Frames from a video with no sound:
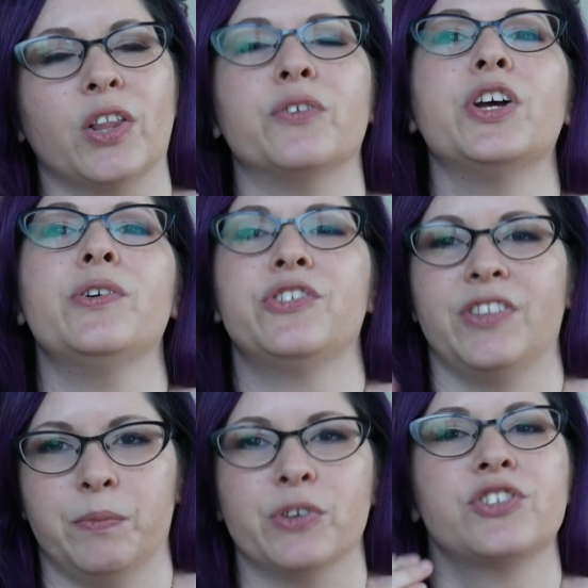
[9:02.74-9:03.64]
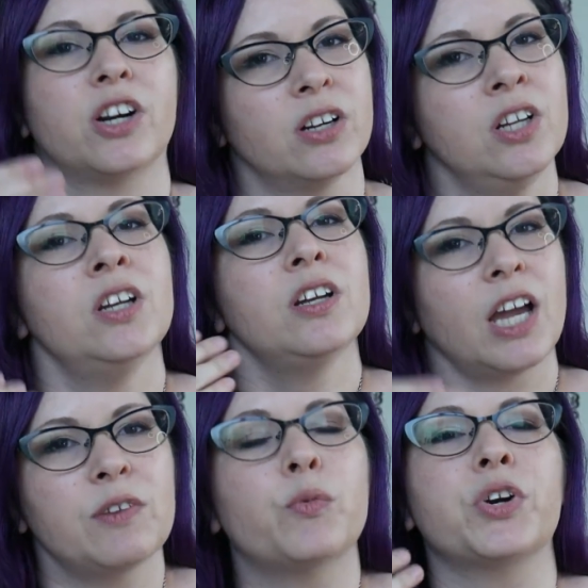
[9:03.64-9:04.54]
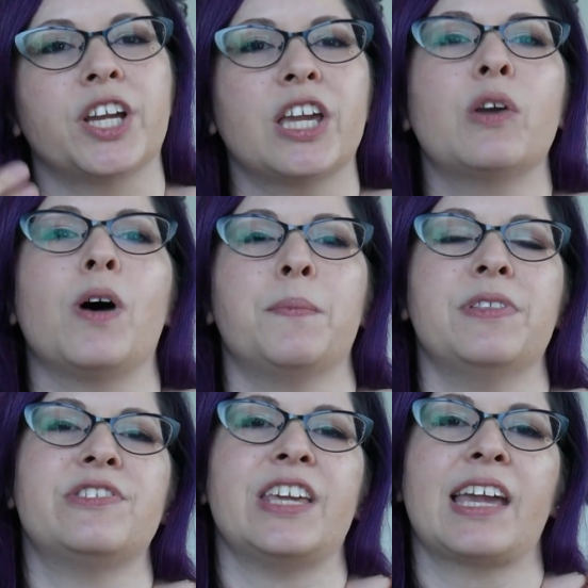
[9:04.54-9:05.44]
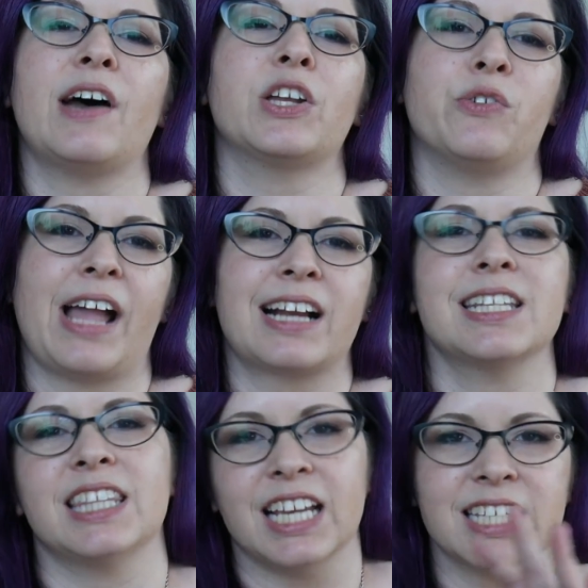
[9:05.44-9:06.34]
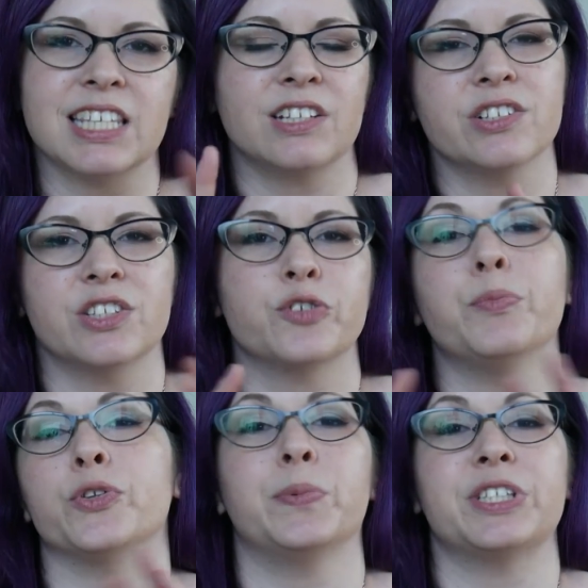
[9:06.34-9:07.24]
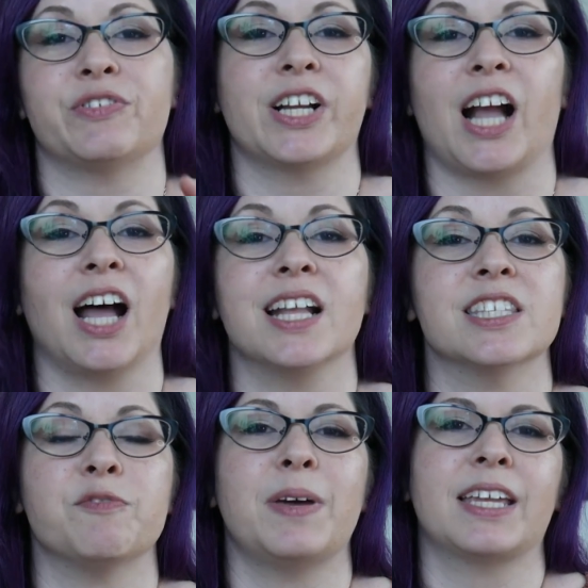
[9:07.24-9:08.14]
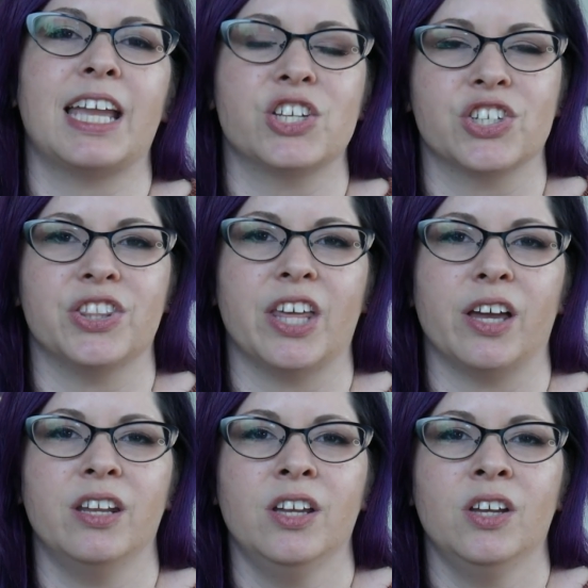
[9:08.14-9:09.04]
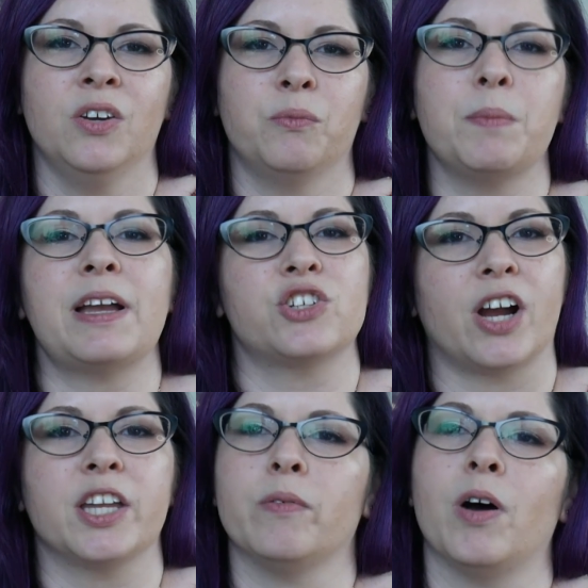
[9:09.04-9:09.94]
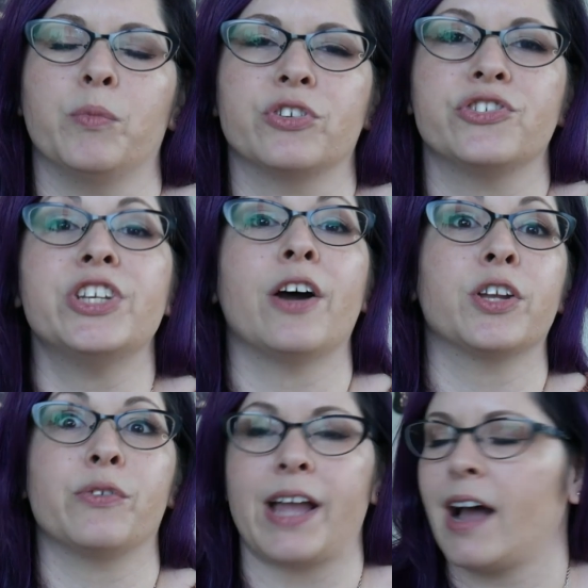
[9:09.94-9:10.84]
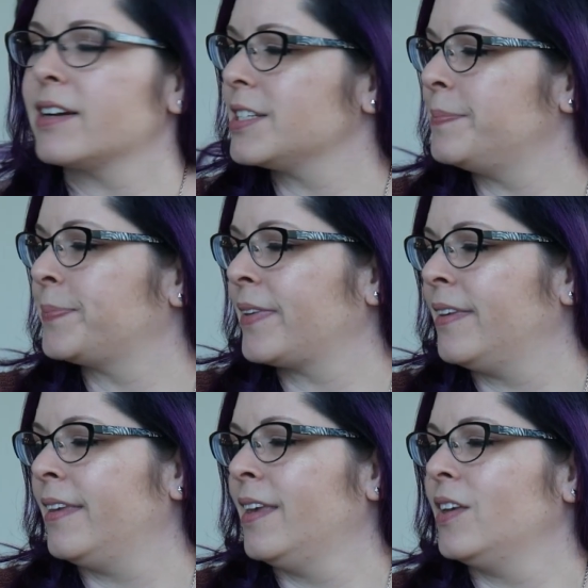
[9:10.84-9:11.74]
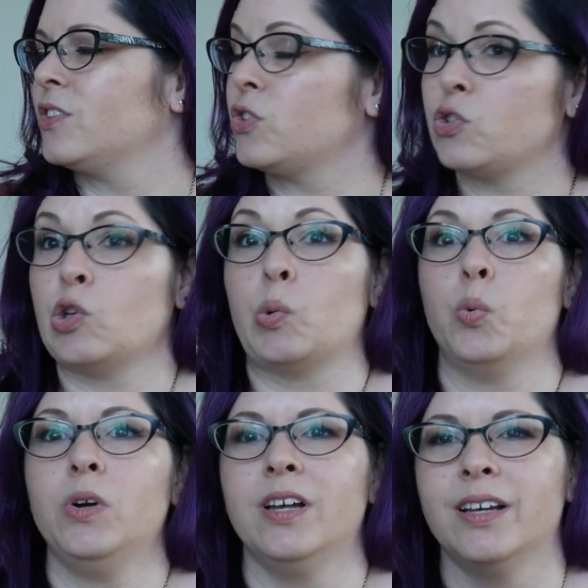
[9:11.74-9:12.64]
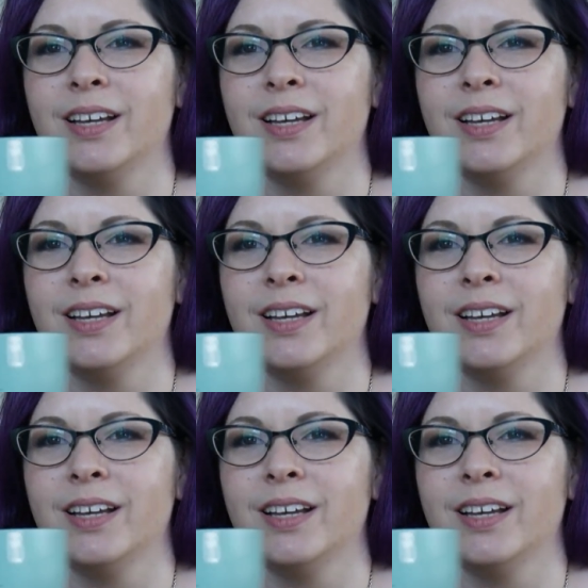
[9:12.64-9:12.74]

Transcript: low dose, and then we'll start kind of working you up and seeing how you react to things. And there's multiple different kinds of medication that we might try you on. We'll just see how you react. So